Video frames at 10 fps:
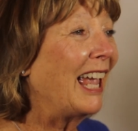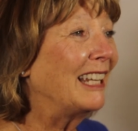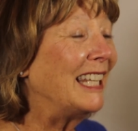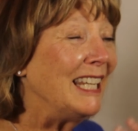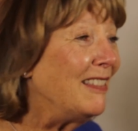
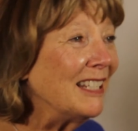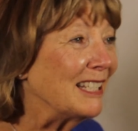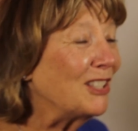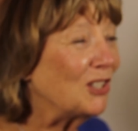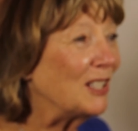And in
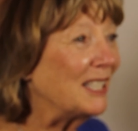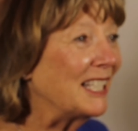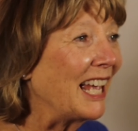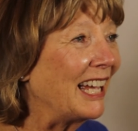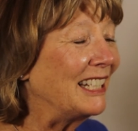this, she
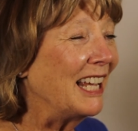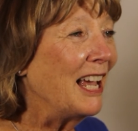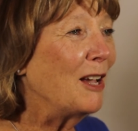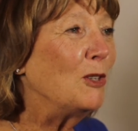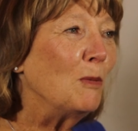said,
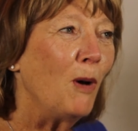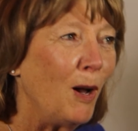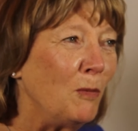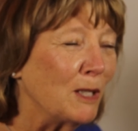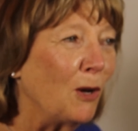Your
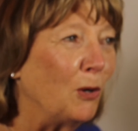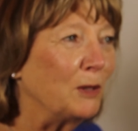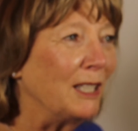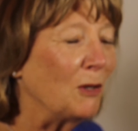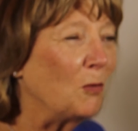mom was
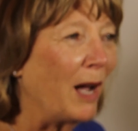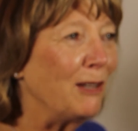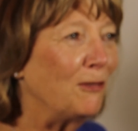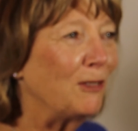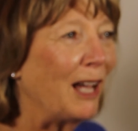holding a
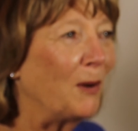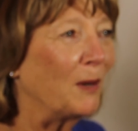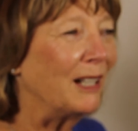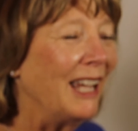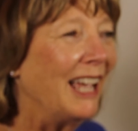white
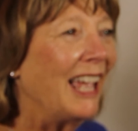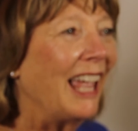flower.